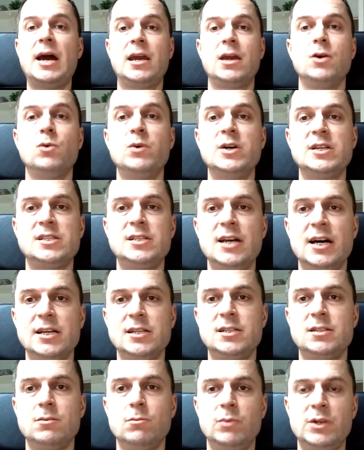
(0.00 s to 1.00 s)
Mac OS
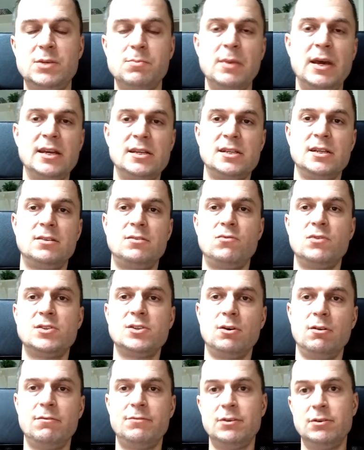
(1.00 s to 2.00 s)
does, which makes
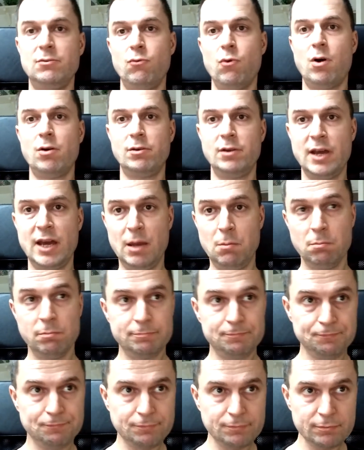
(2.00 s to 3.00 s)
it resolve to the wrong
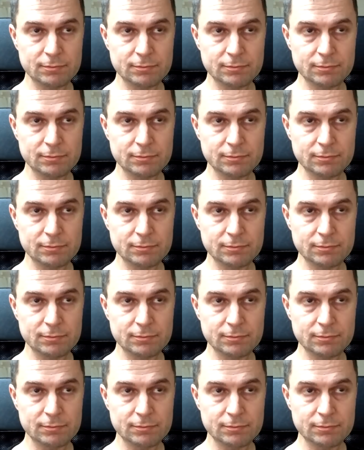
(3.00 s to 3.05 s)
name.